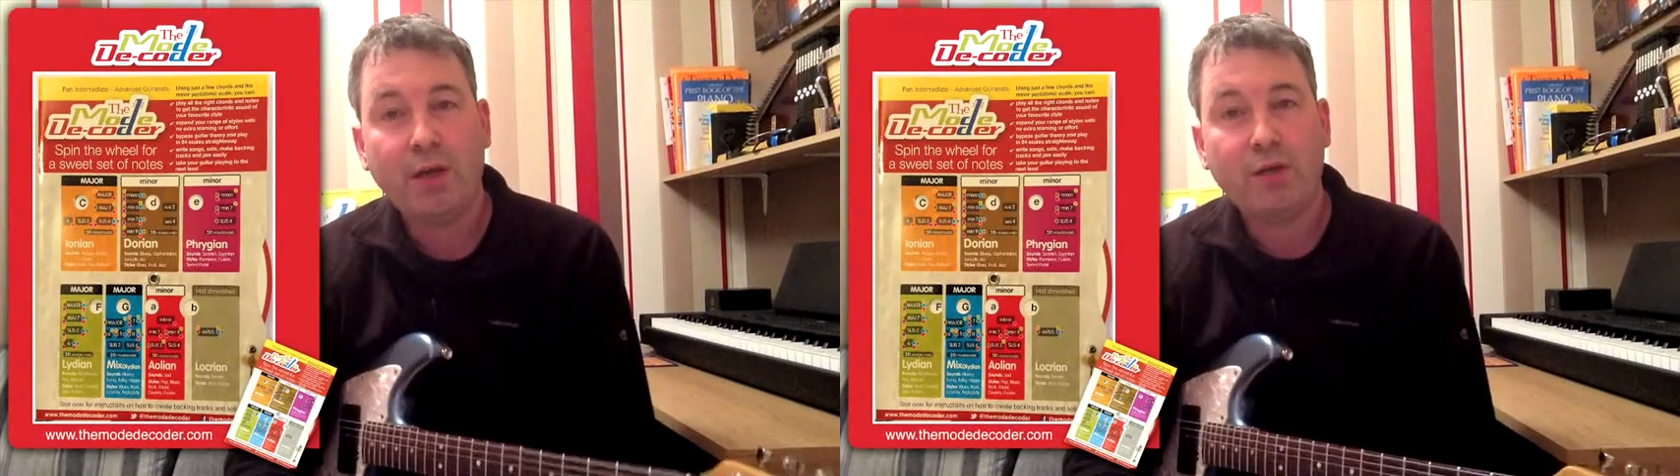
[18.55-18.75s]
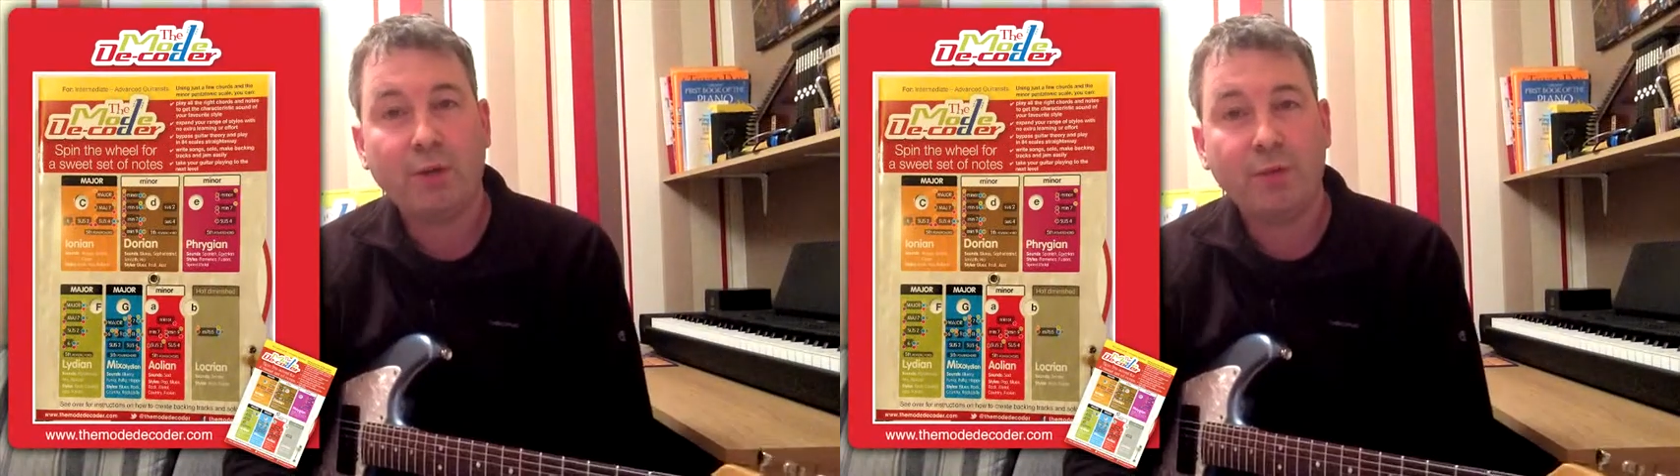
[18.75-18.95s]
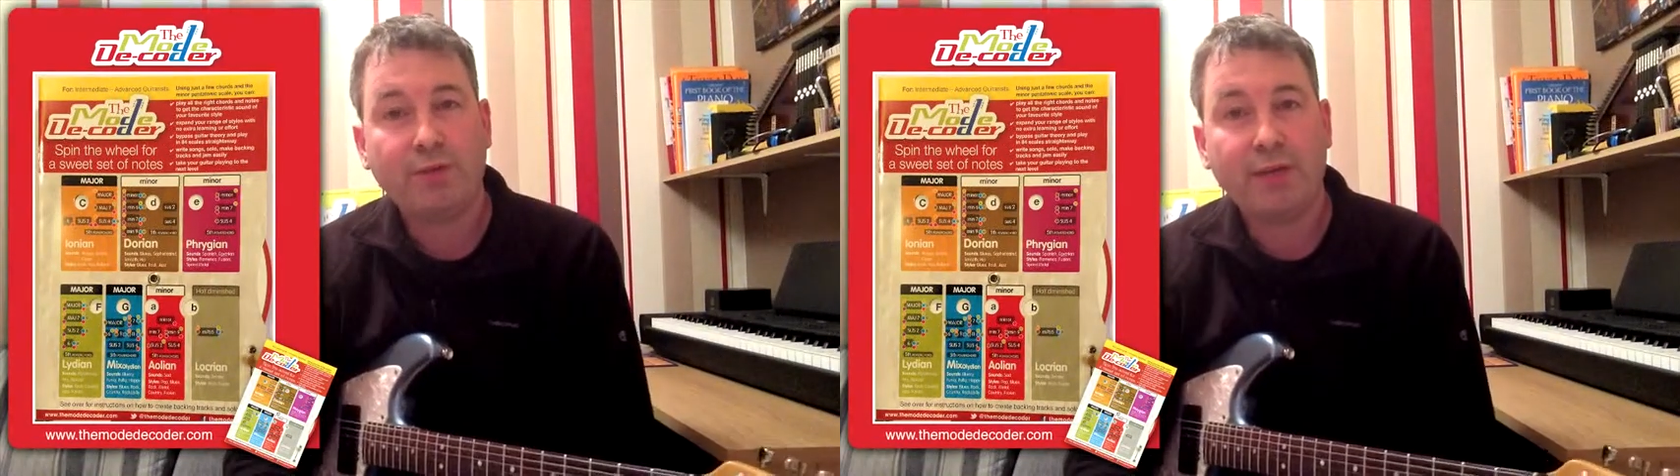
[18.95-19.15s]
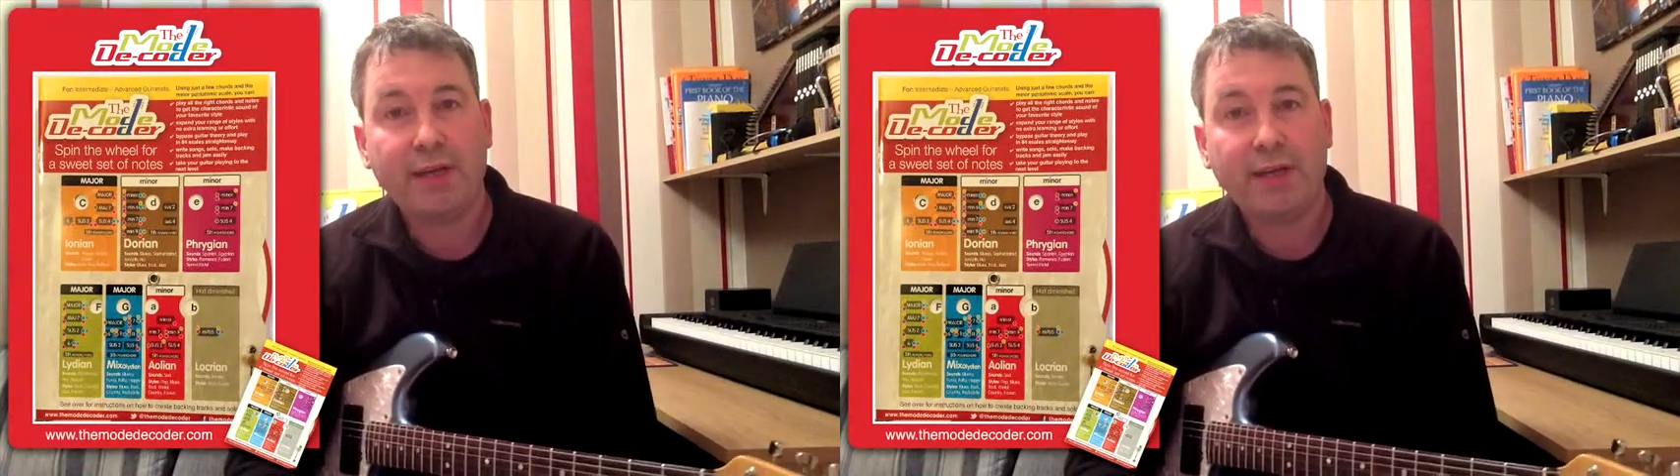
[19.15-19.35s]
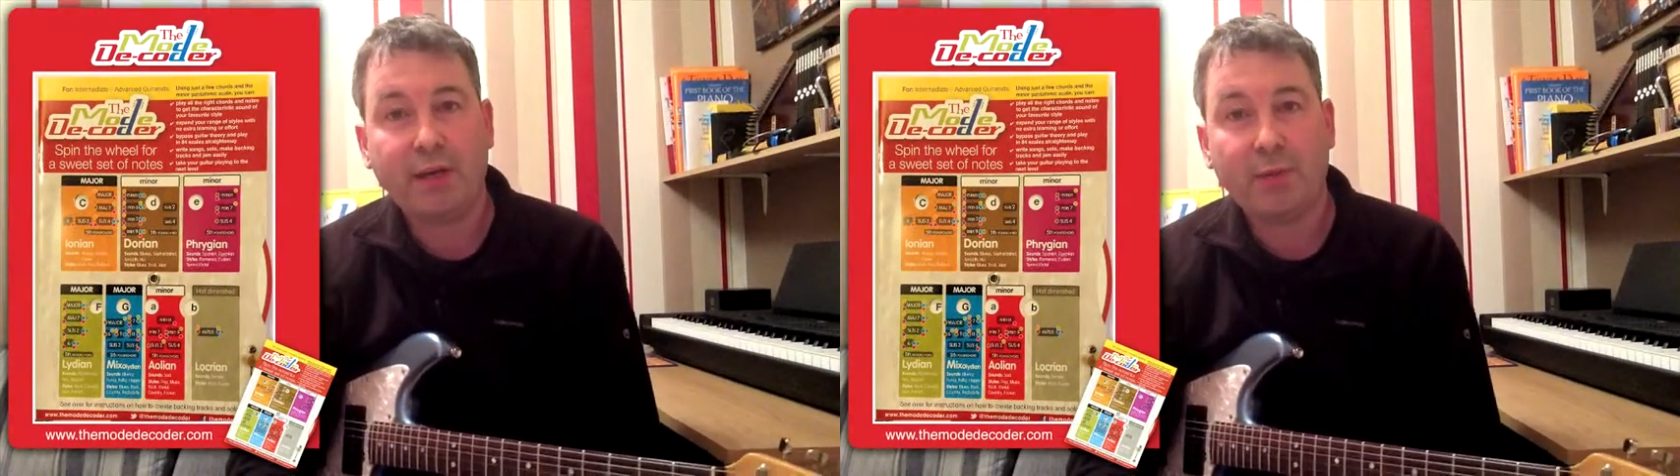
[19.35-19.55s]
So I want to
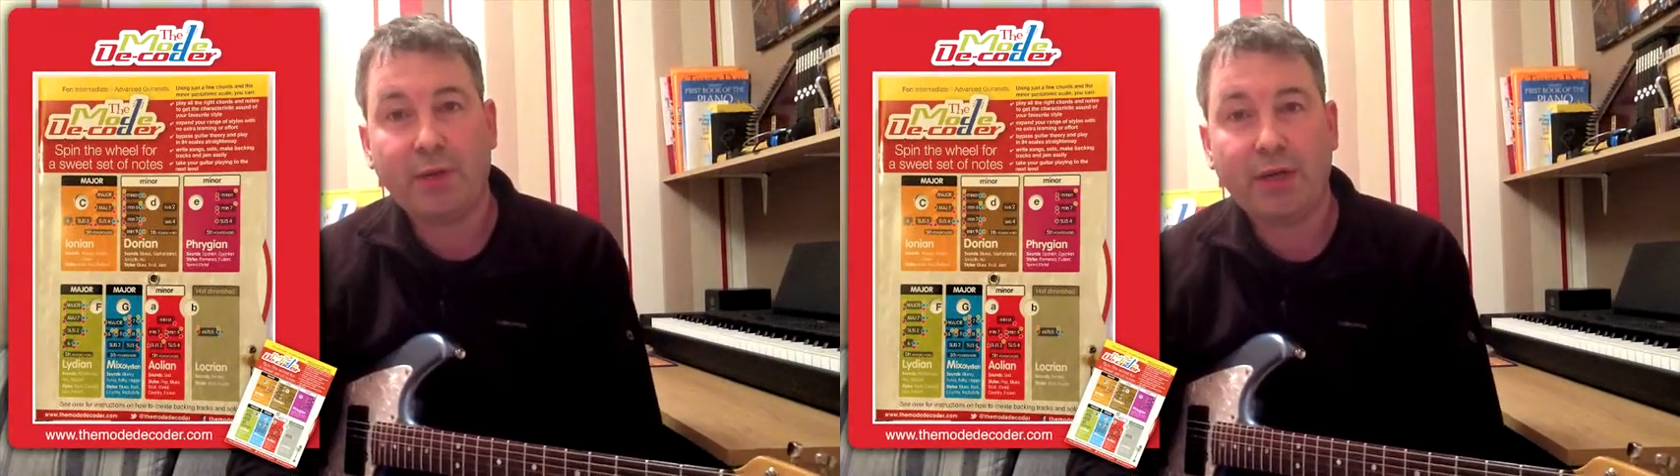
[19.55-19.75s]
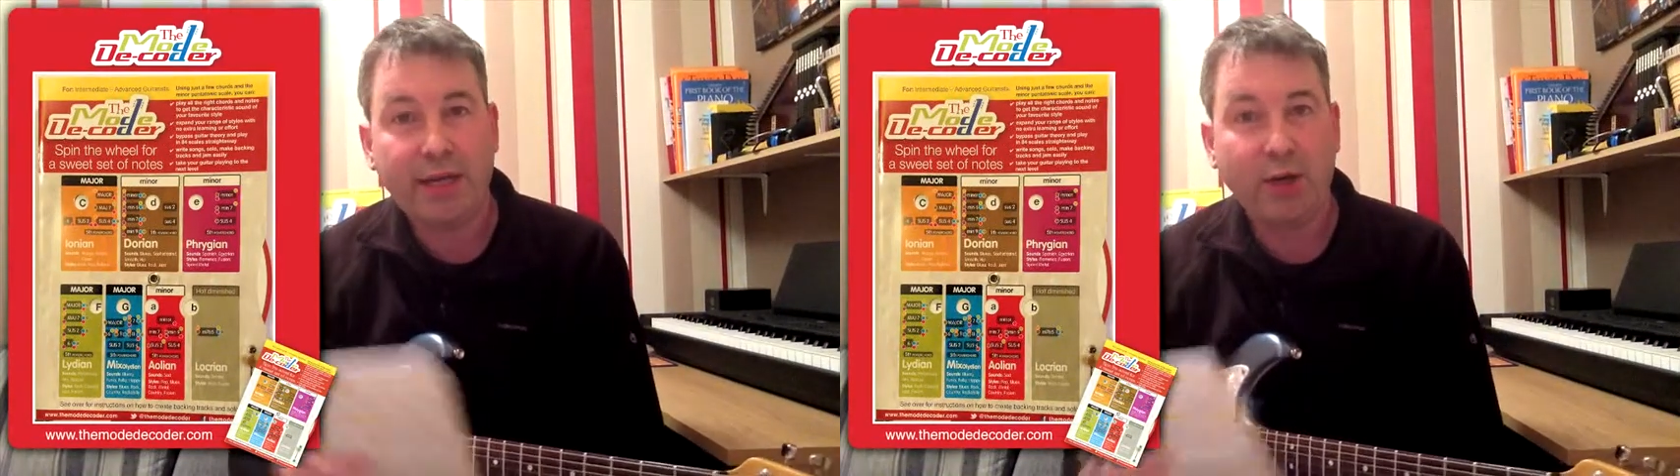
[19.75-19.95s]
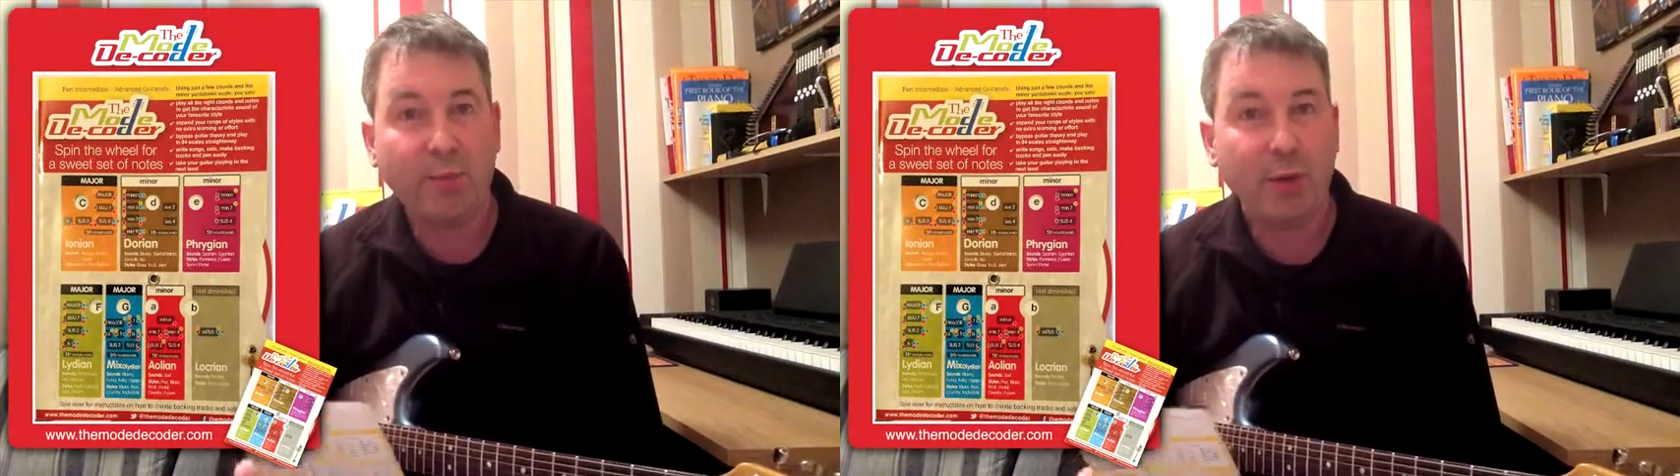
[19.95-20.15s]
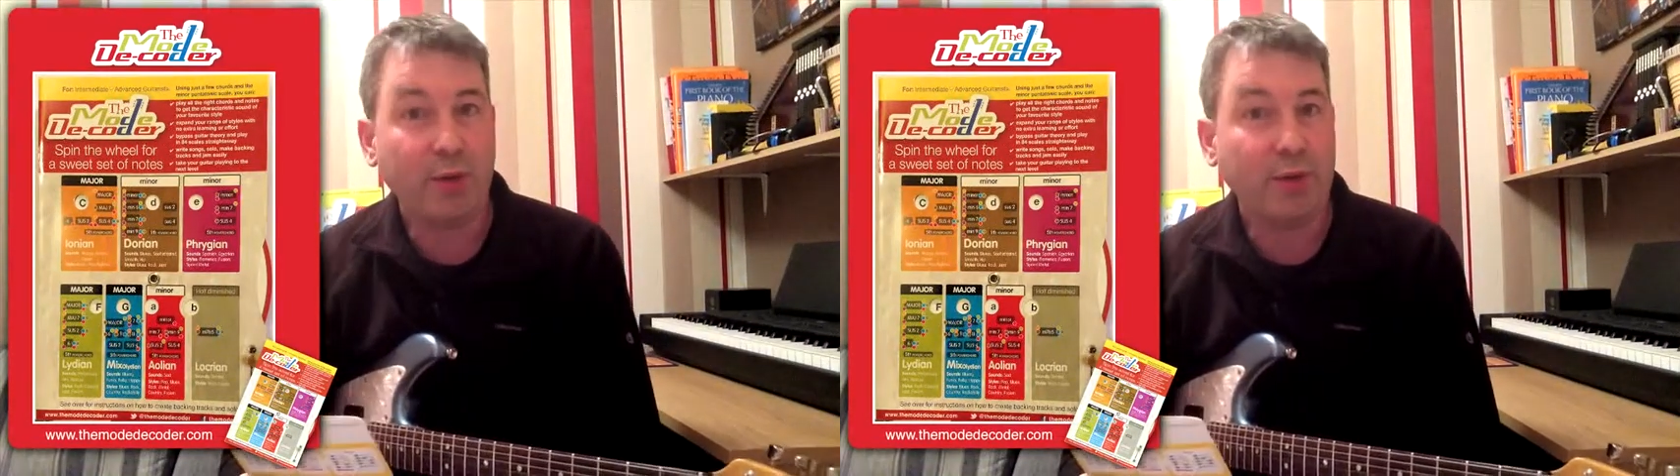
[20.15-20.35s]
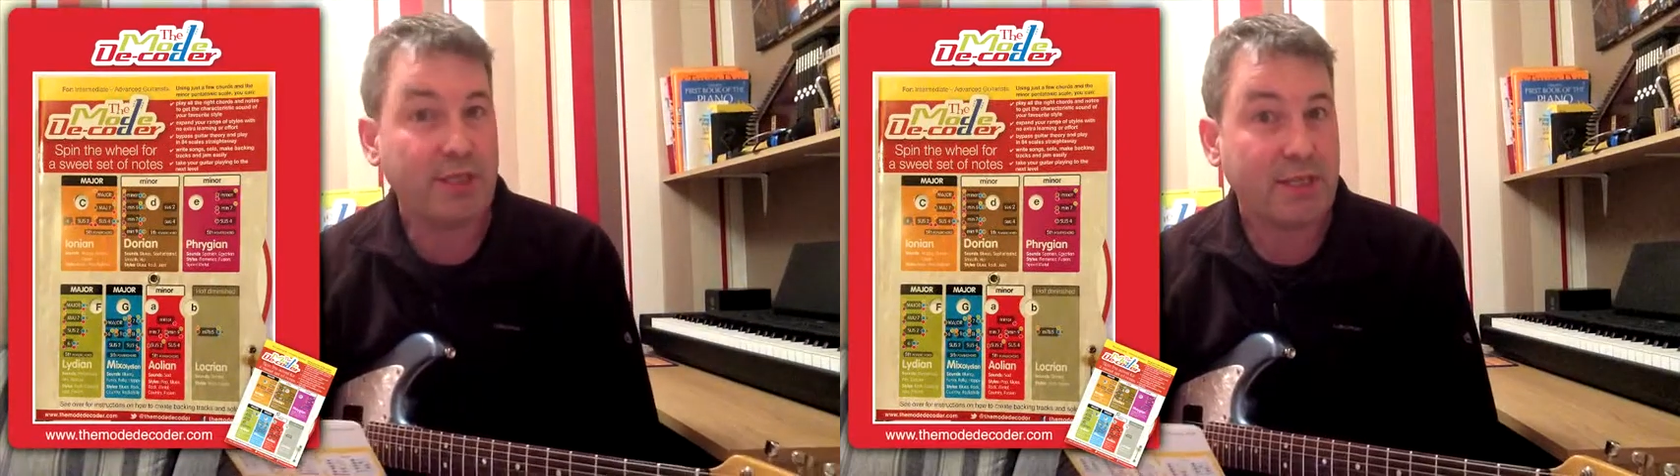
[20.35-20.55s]
find out what key or
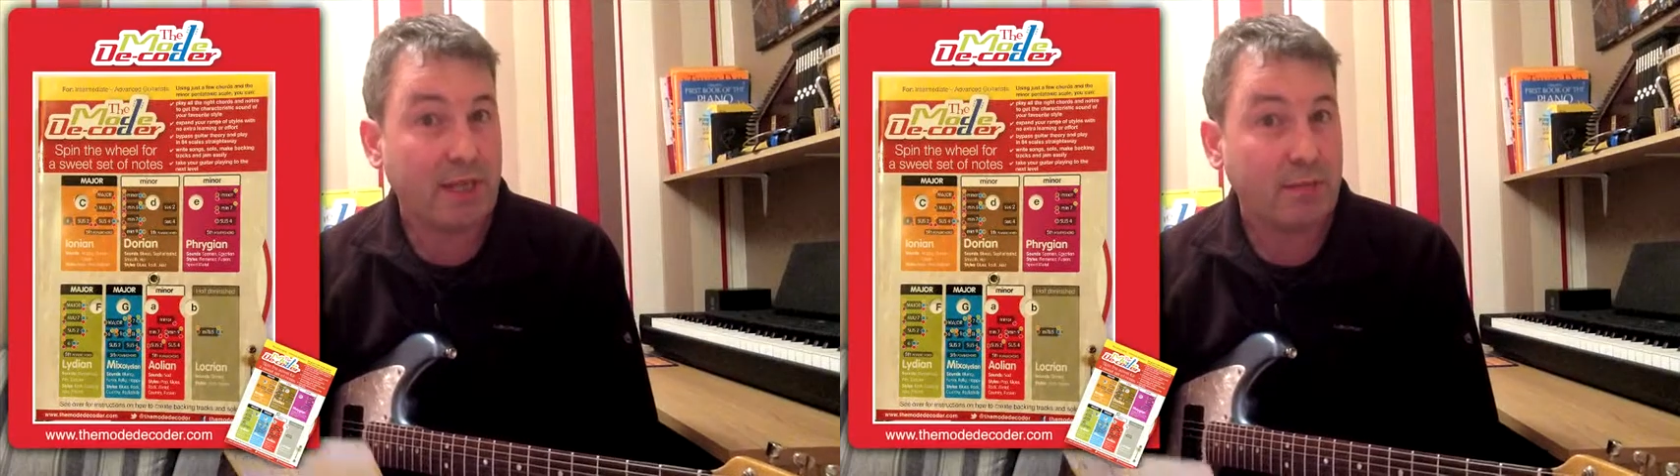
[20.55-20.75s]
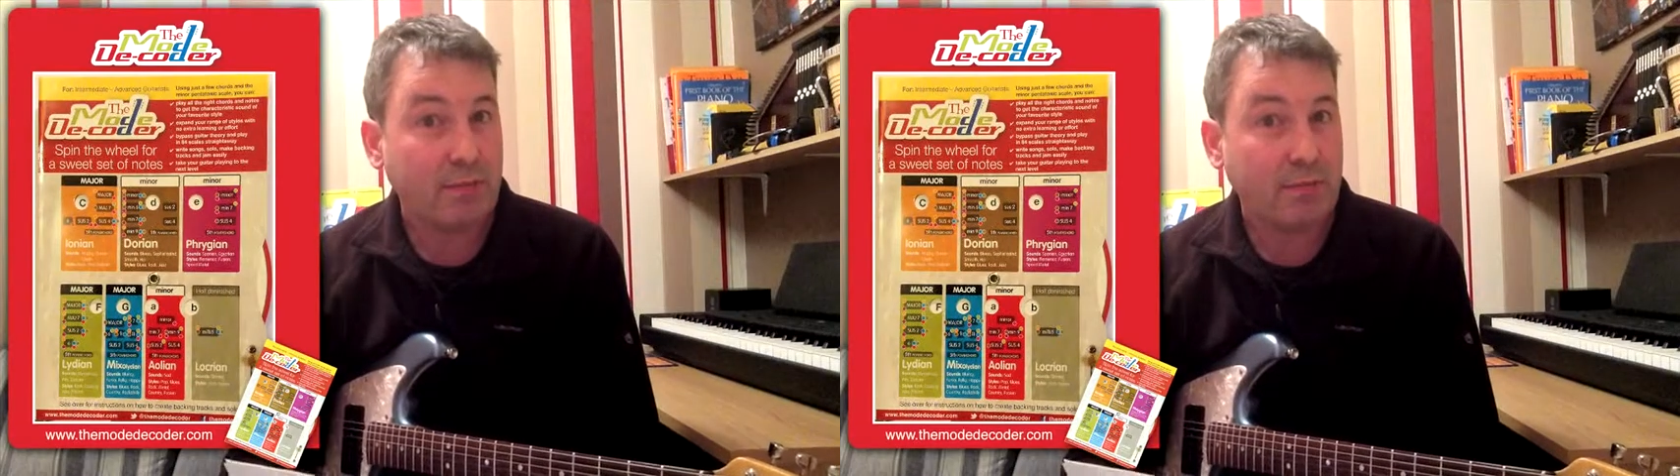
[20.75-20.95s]
mode it's in